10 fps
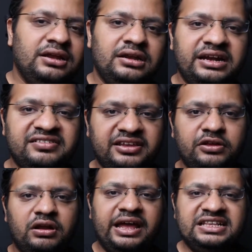Let's say
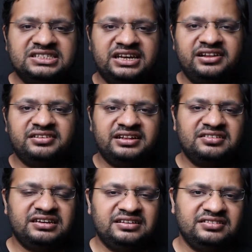your Nginx
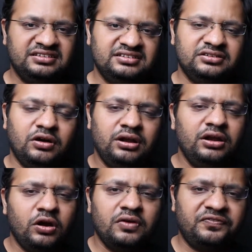instances or a
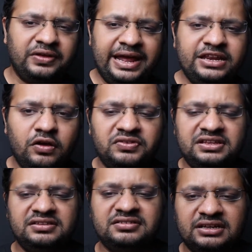lot of any of
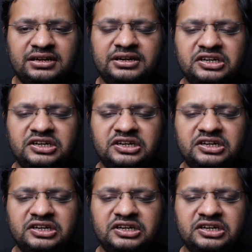these uh,